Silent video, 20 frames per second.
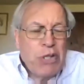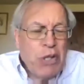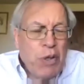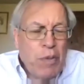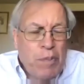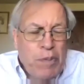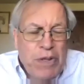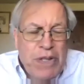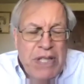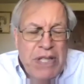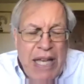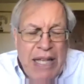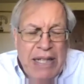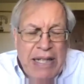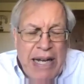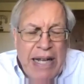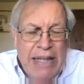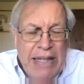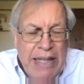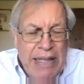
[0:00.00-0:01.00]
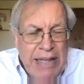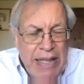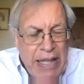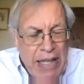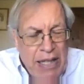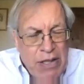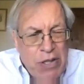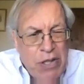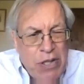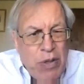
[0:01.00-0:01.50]
presented, I think the
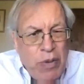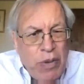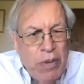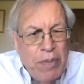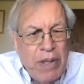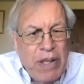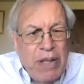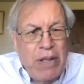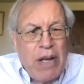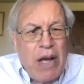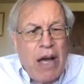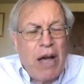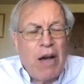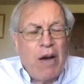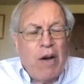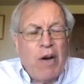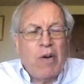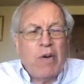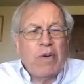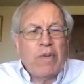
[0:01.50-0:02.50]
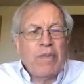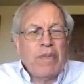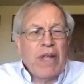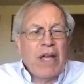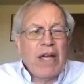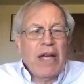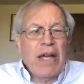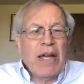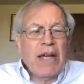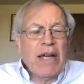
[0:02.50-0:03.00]
answer would be no.
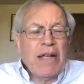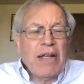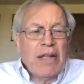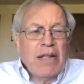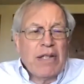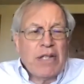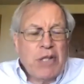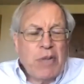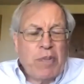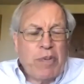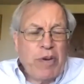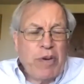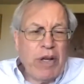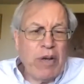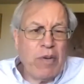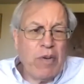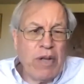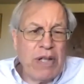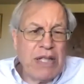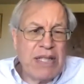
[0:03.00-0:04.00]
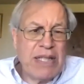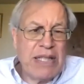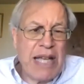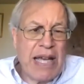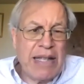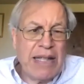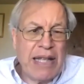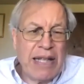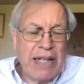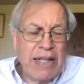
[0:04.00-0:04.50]
The Supreme Court has
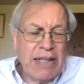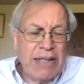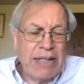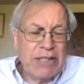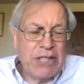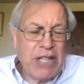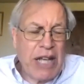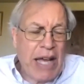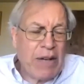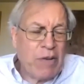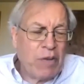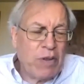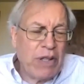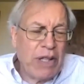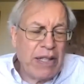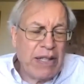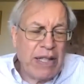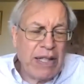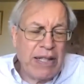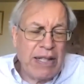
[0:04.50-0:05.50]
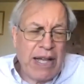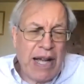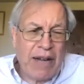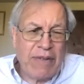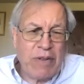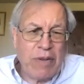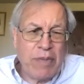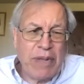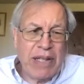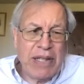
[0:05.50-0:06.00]
said that generally the
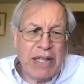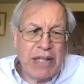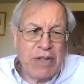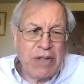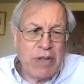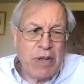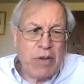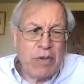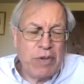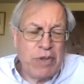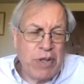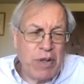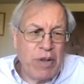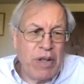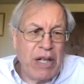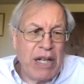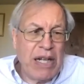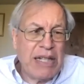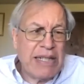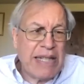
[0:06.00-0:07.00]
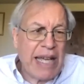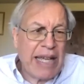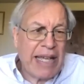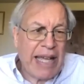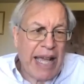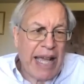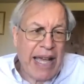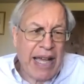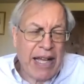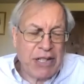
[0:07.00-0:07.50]
government has no duty to
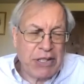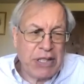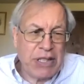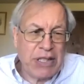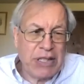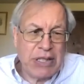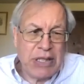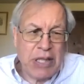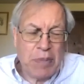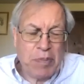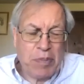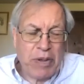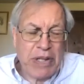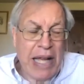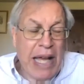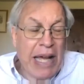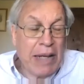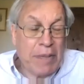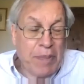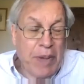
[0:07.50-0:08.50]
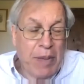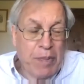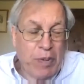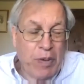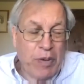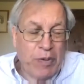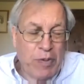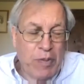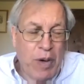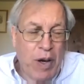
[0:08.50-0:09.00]
take actions to protect people
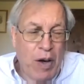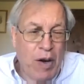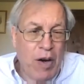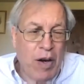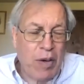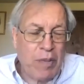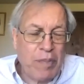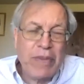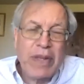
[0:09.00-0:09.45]
from harm.